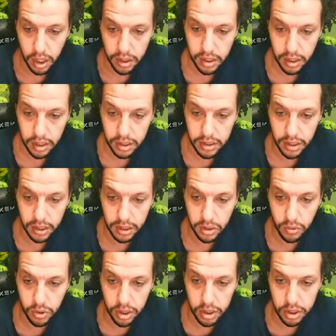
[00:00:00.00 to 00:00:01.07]
I think it
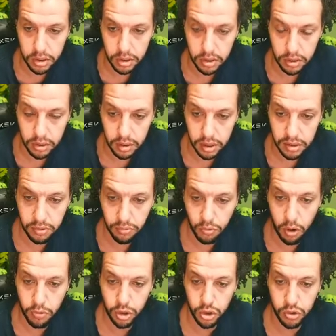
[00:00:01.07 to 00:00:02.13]
actually works. That's
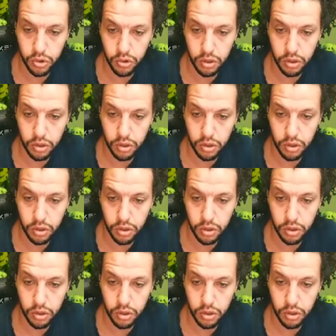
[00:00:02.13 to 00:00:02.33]
what we should